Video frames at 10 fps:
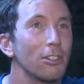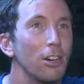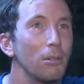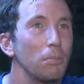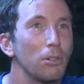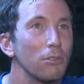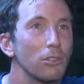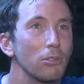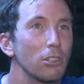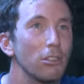on top,
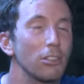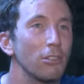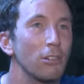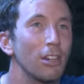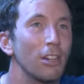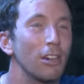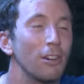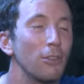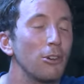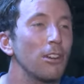which was also
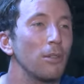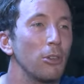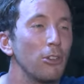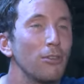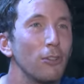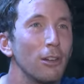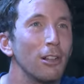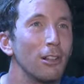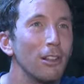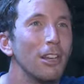a very
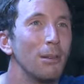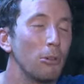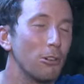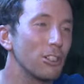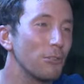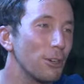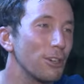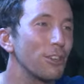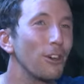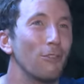beautiful, but also
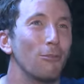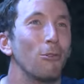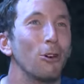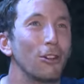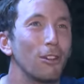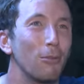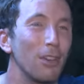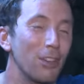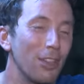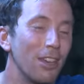very tough walk
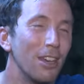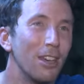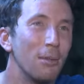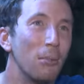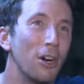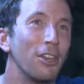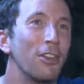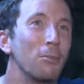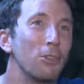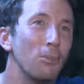with
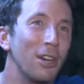mud up to